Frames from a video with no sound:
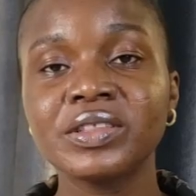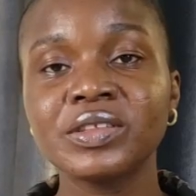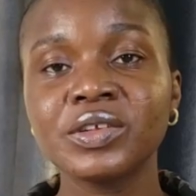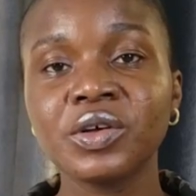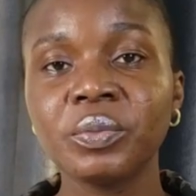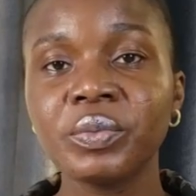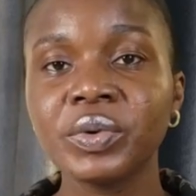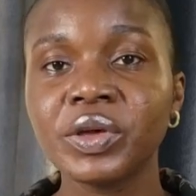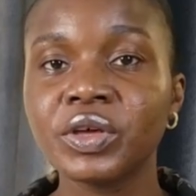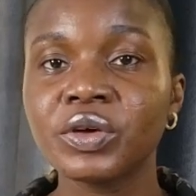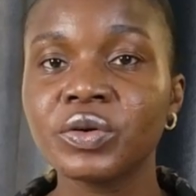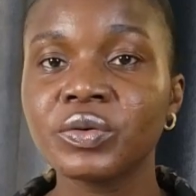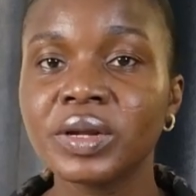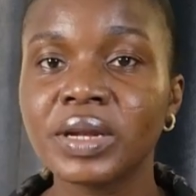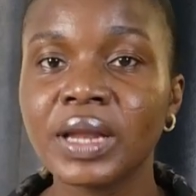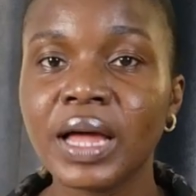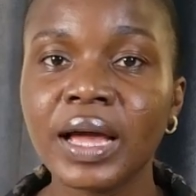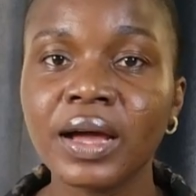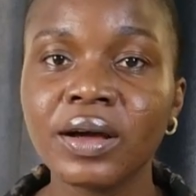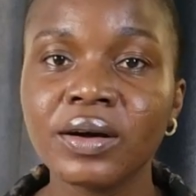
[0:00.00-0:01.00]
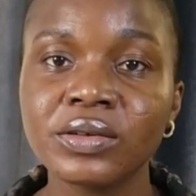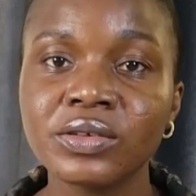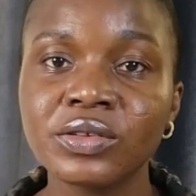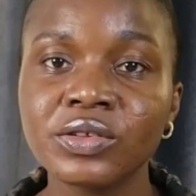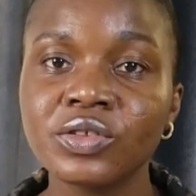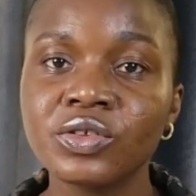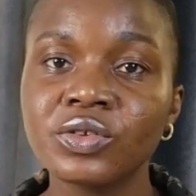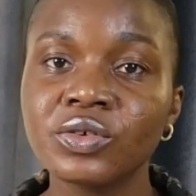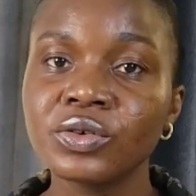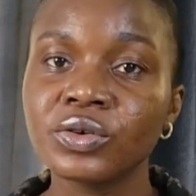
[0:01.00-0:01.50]
topic you would like
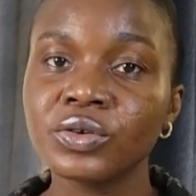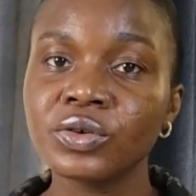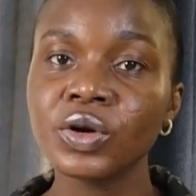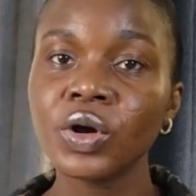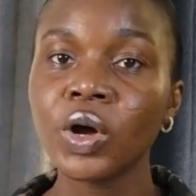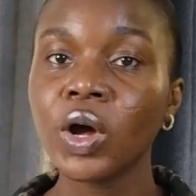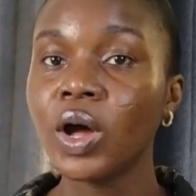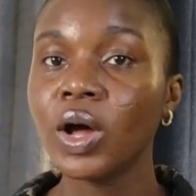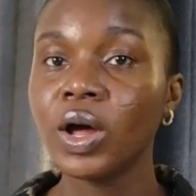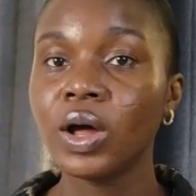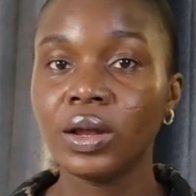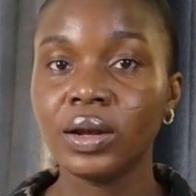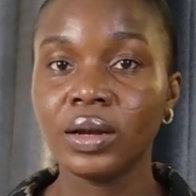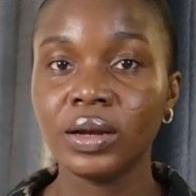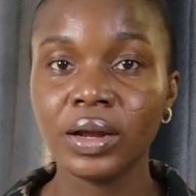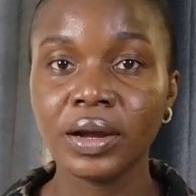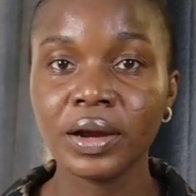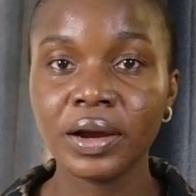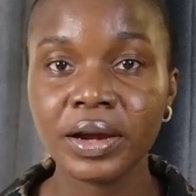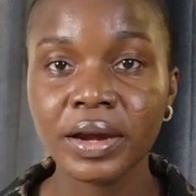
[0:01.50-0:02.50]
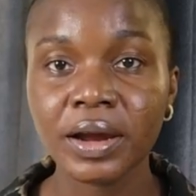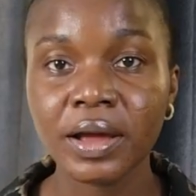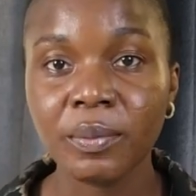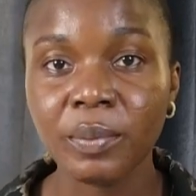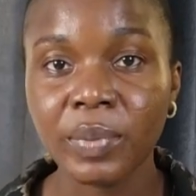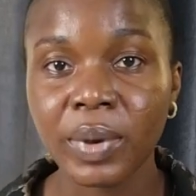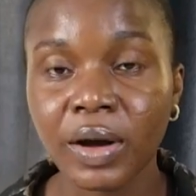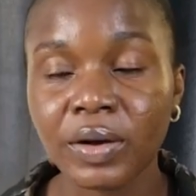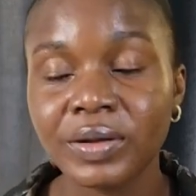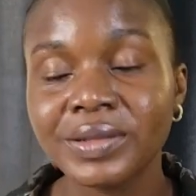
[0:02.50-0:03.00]
us to learn
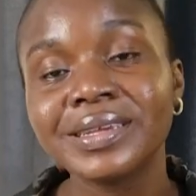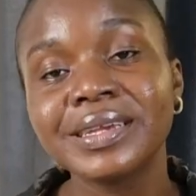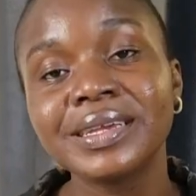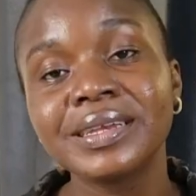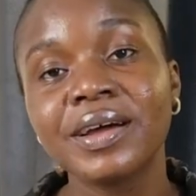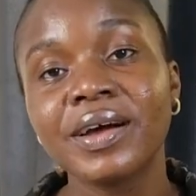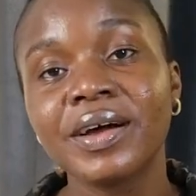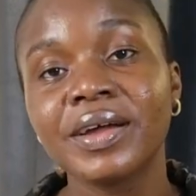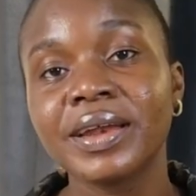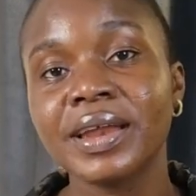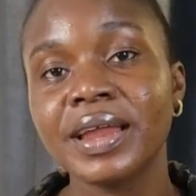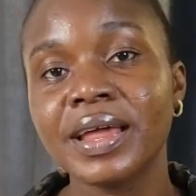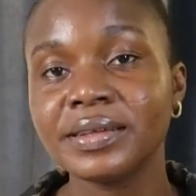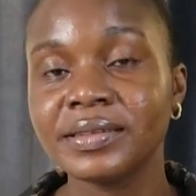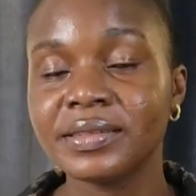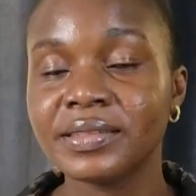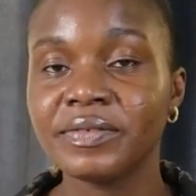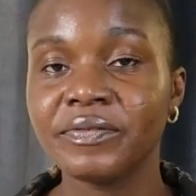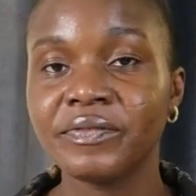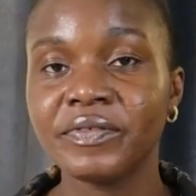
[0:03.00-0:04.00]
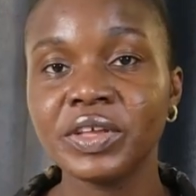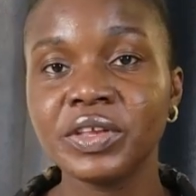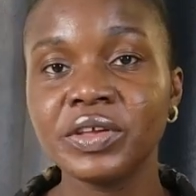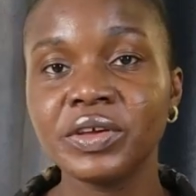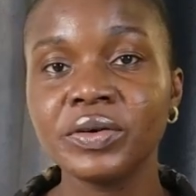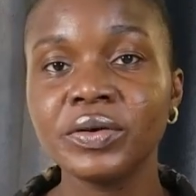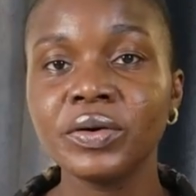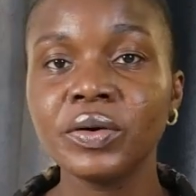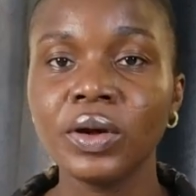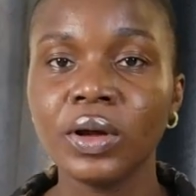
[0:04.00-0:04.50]
about in our next
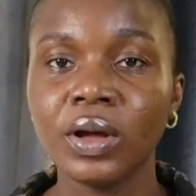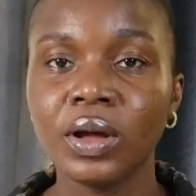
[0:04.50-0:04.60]
video,